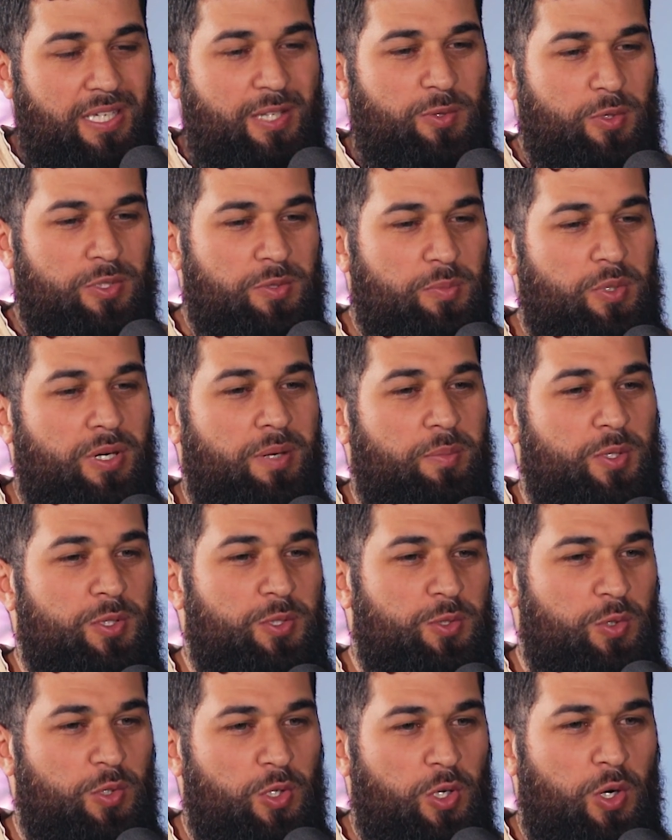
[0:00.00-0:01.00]
it was more about
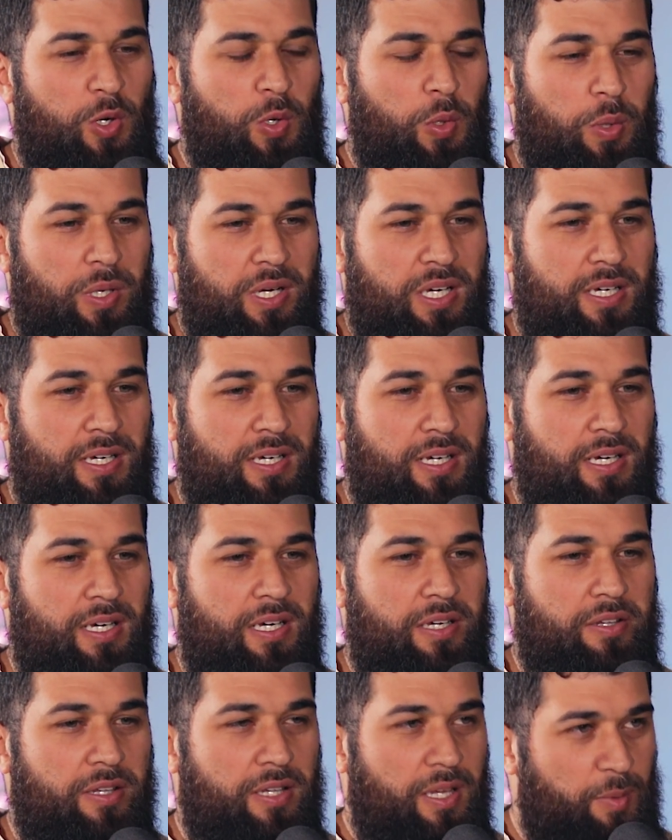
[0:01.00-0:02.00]
to know
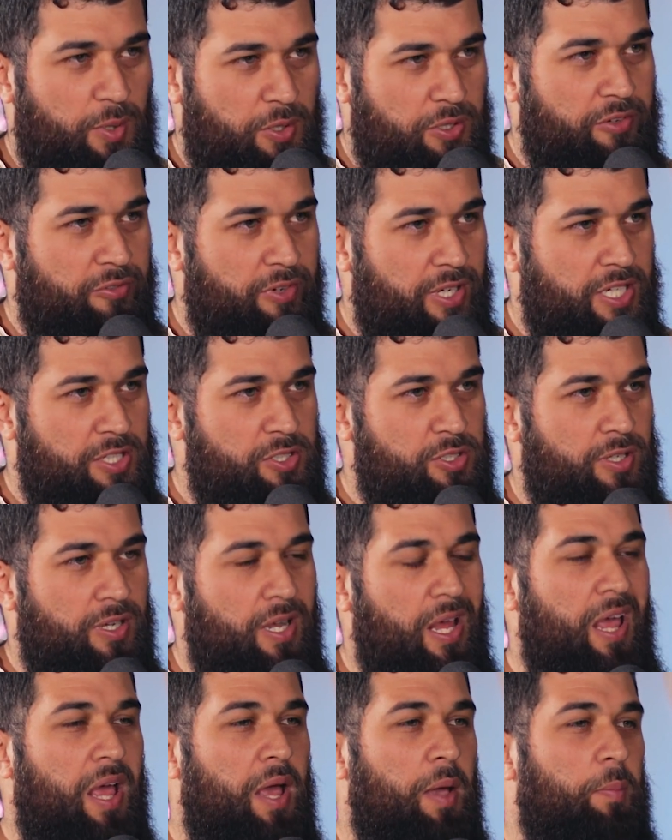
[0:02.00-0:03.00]
about the
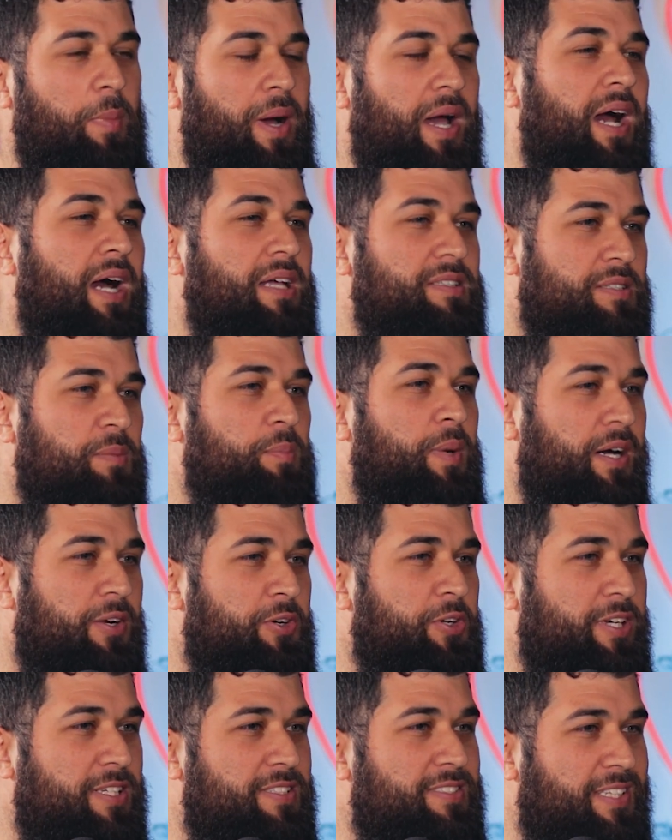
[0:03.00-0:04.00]
religion, but I had some
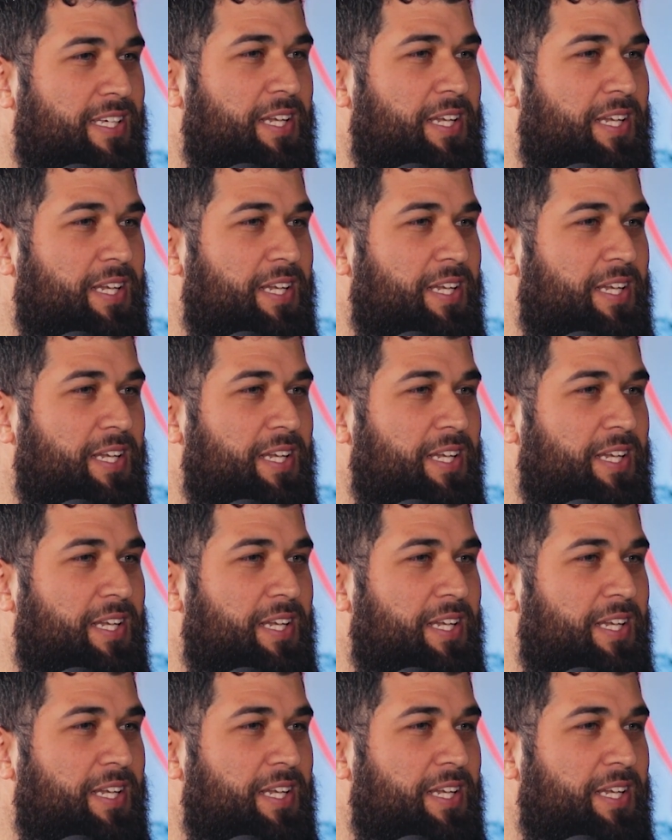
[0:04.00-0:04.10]
arrogance